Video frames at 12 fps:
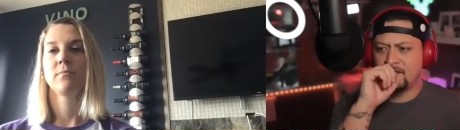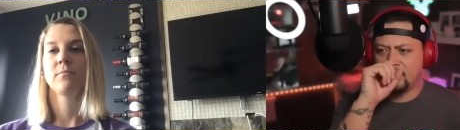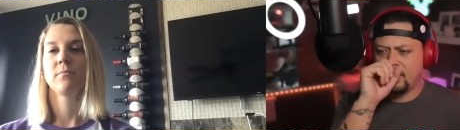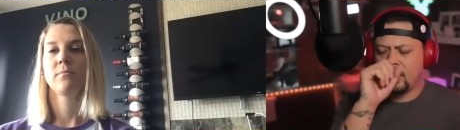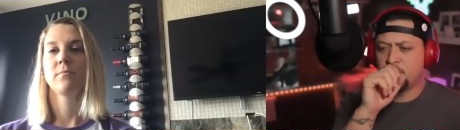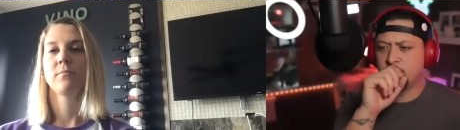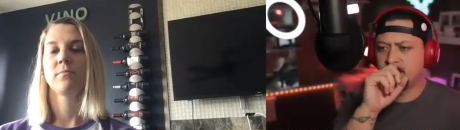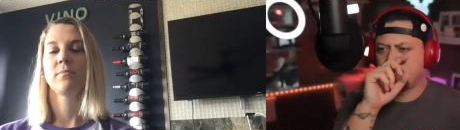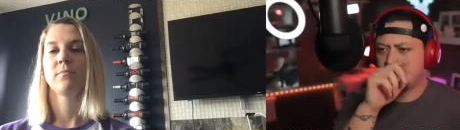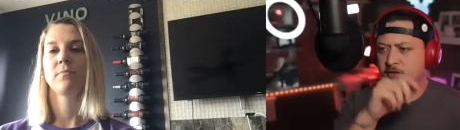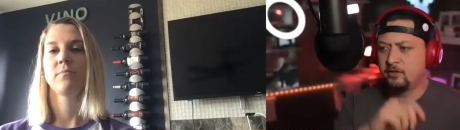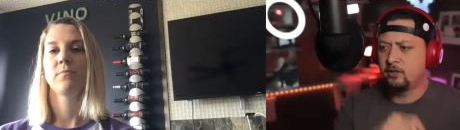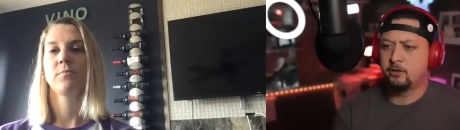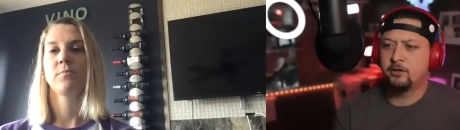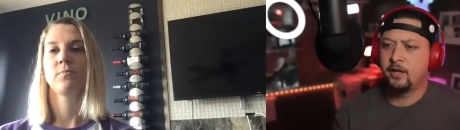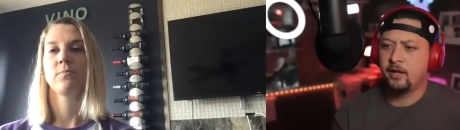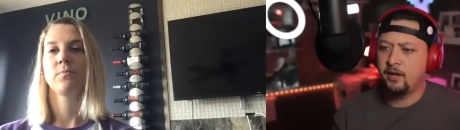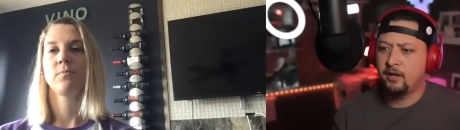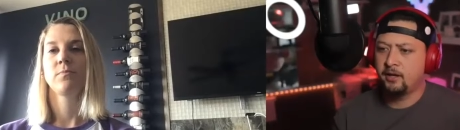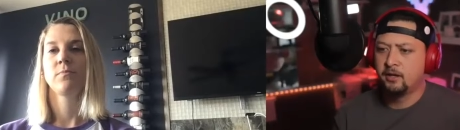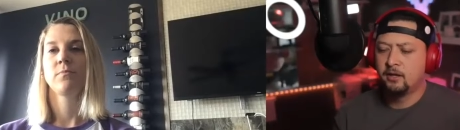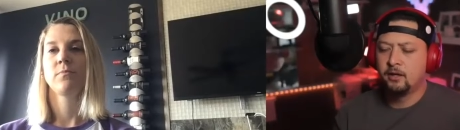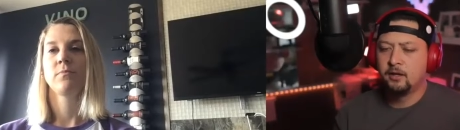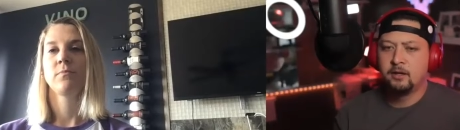Speaker 1: engagement session the other day
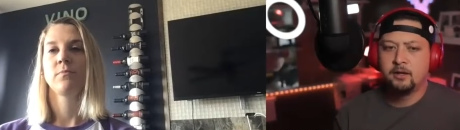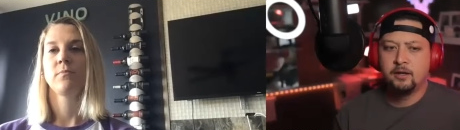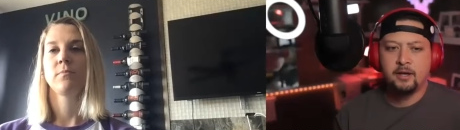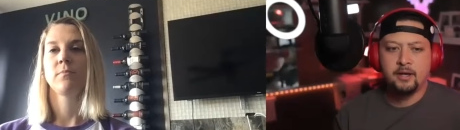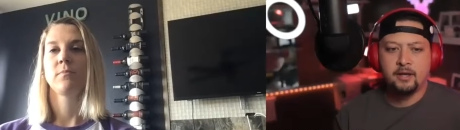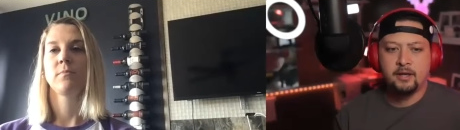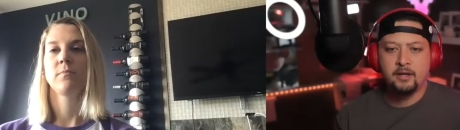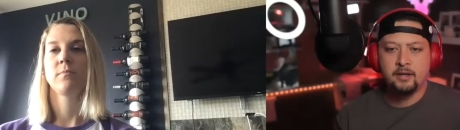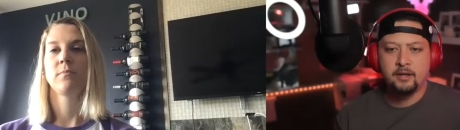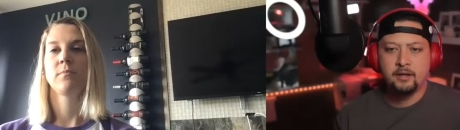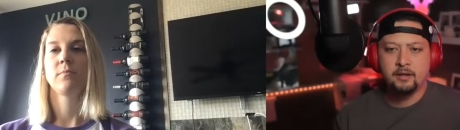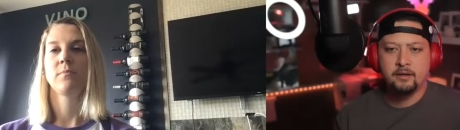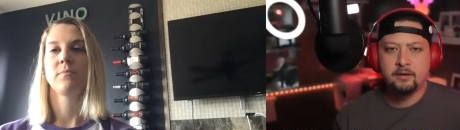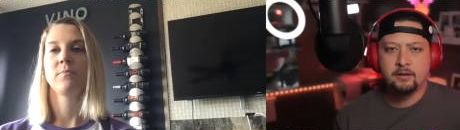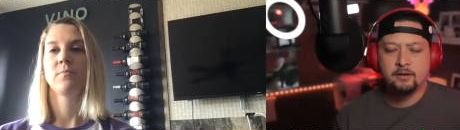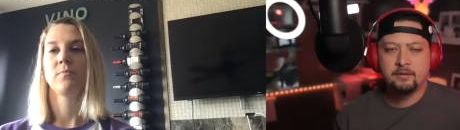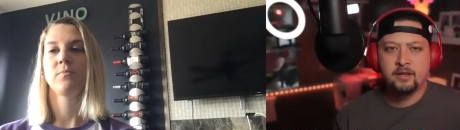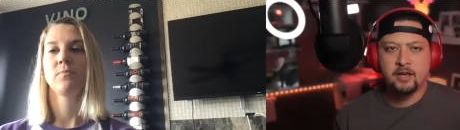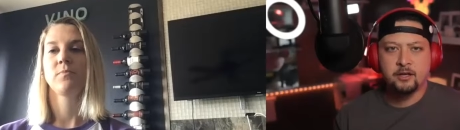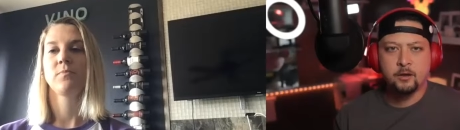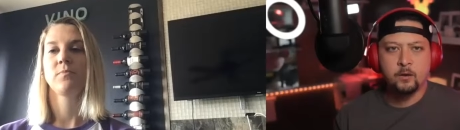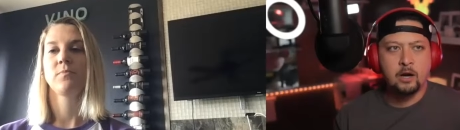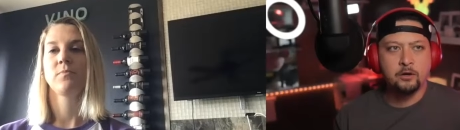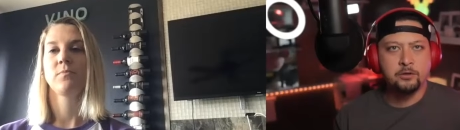and it's kind of going, how
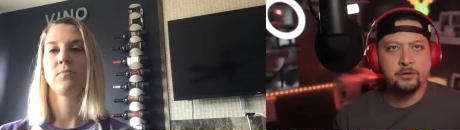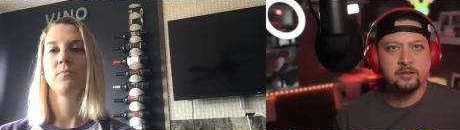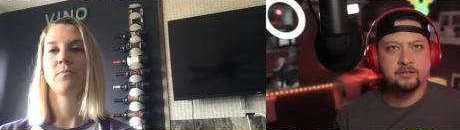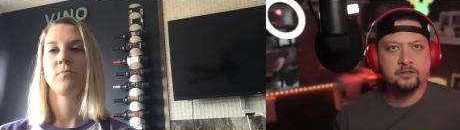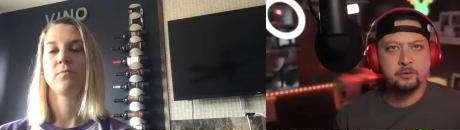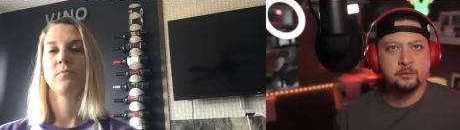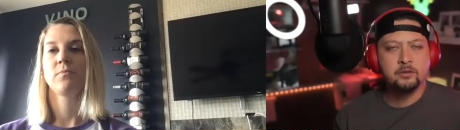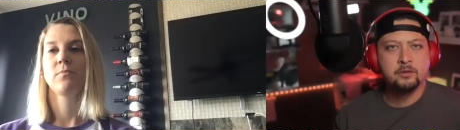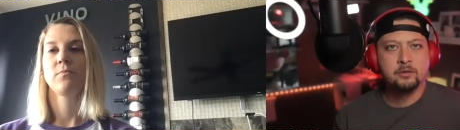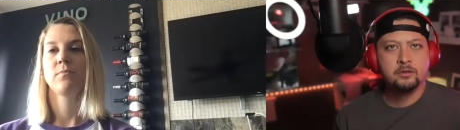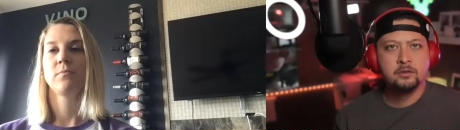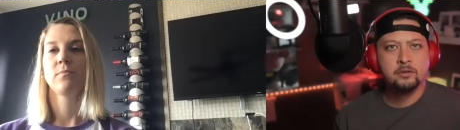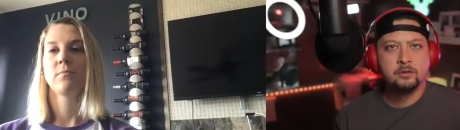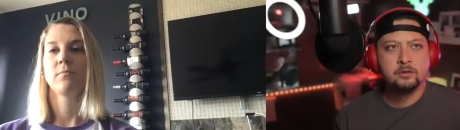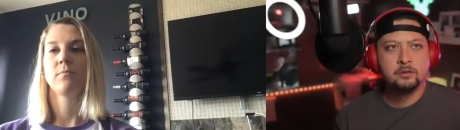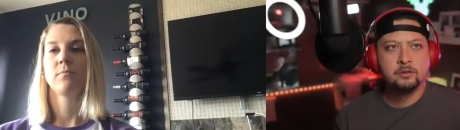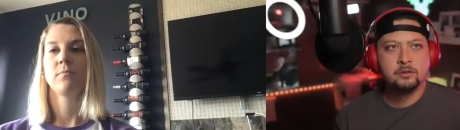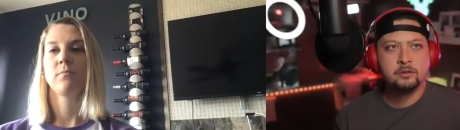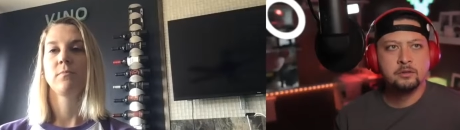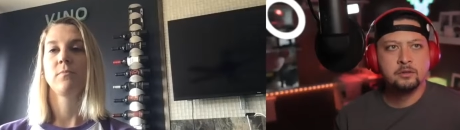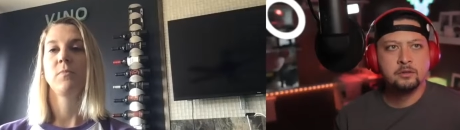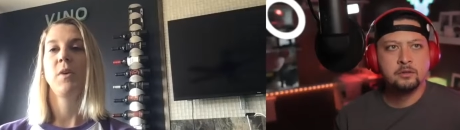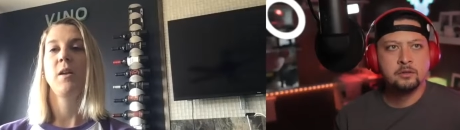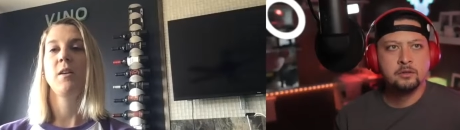are you guys doing?
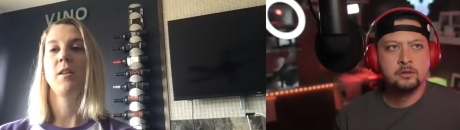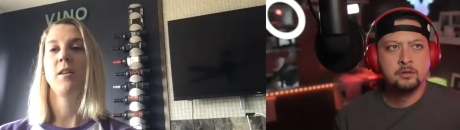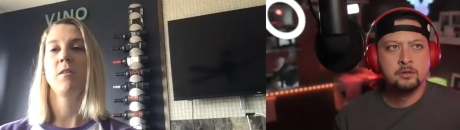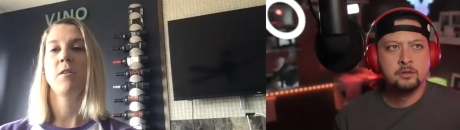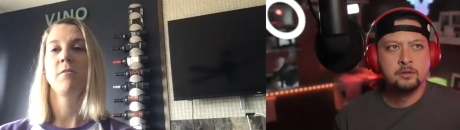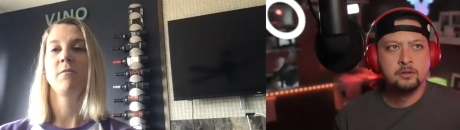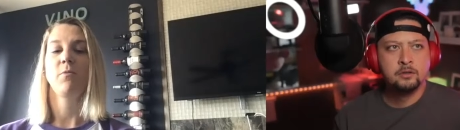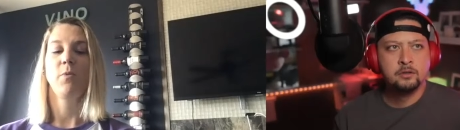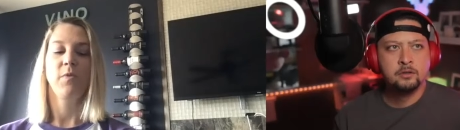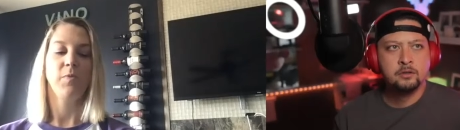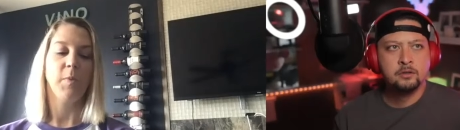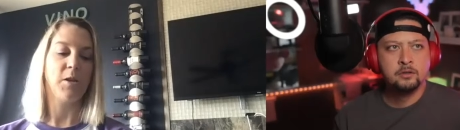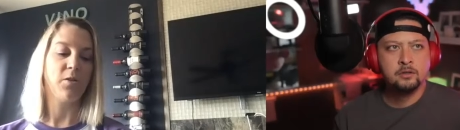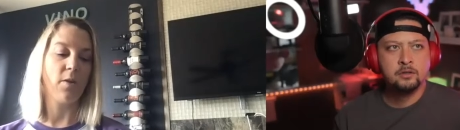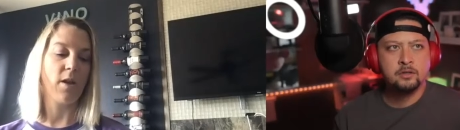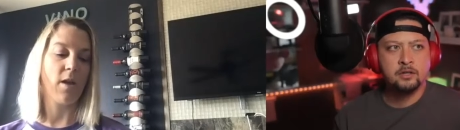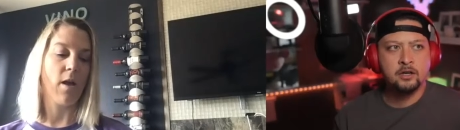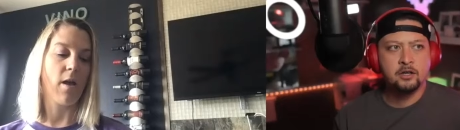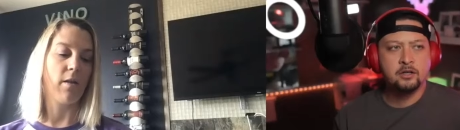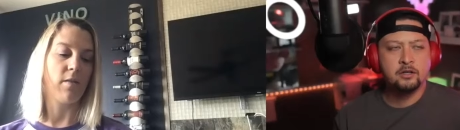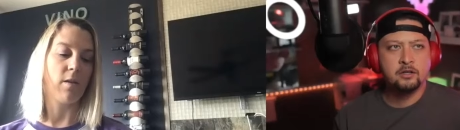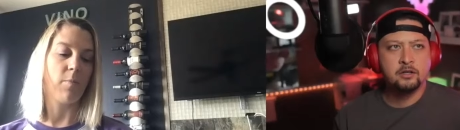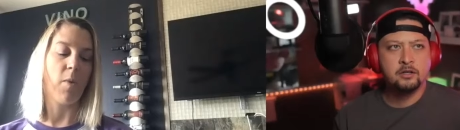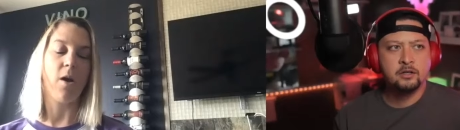
Speaker 2: Hanging in there. We've been doing, a, uh, at
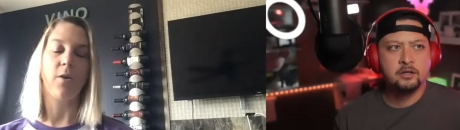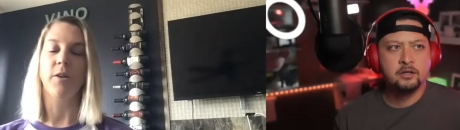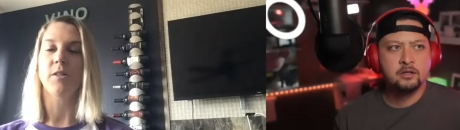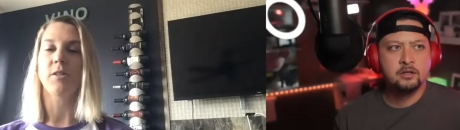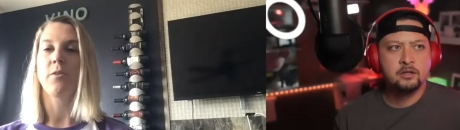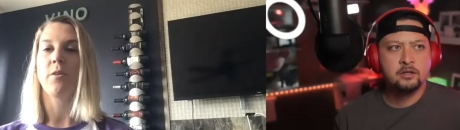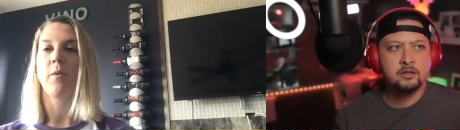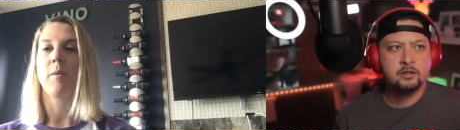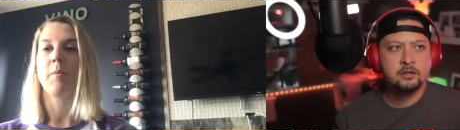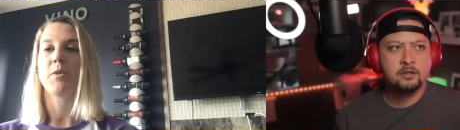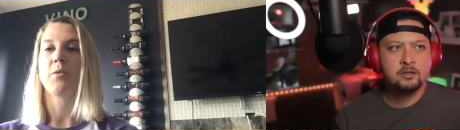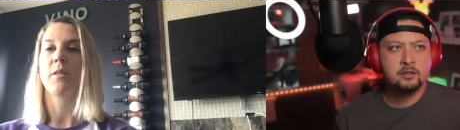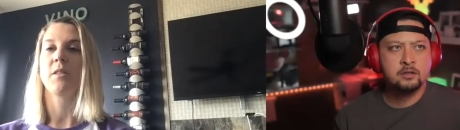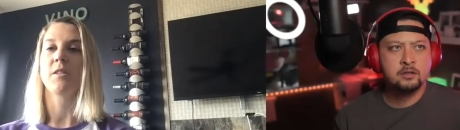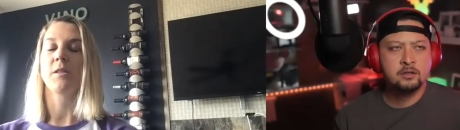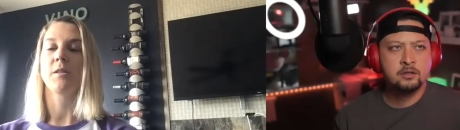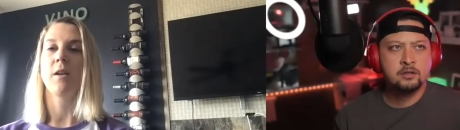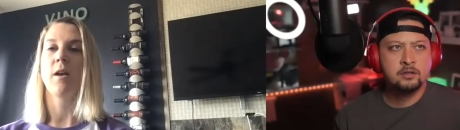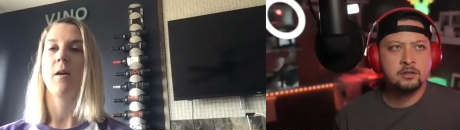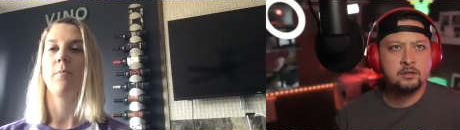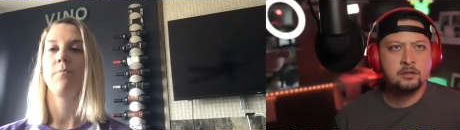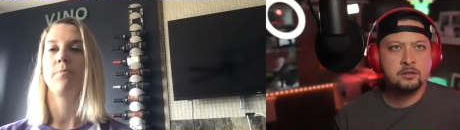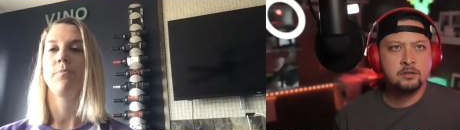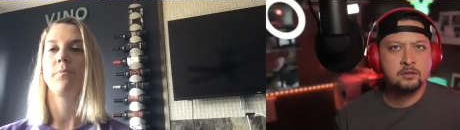the pottery studio, we've been doing just
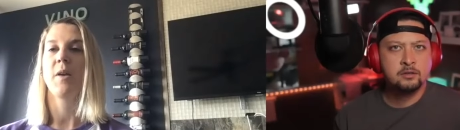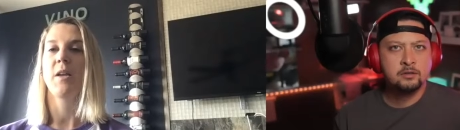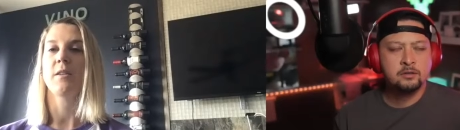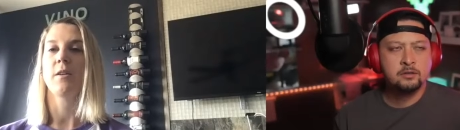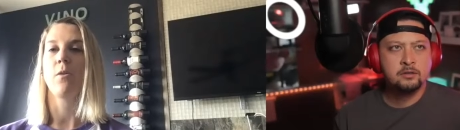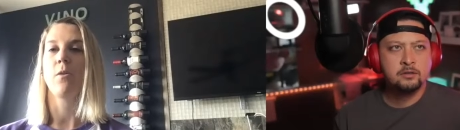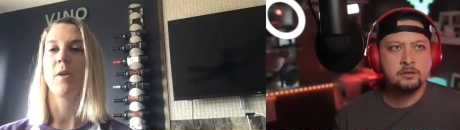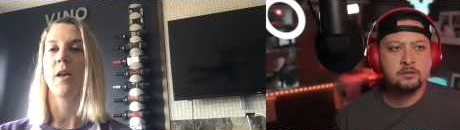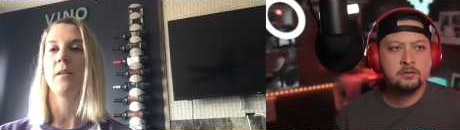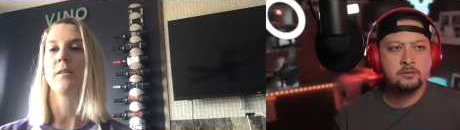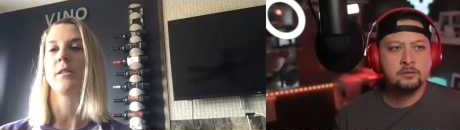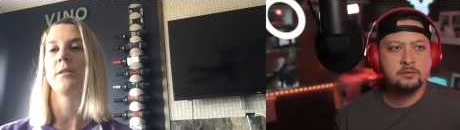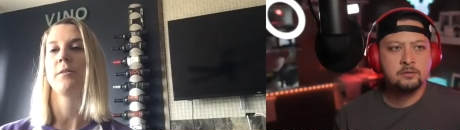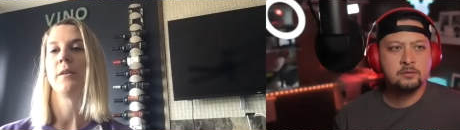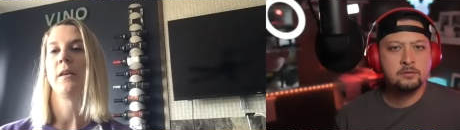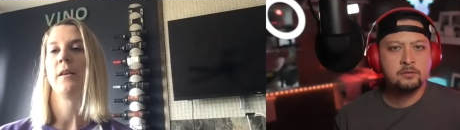um, painted home kits.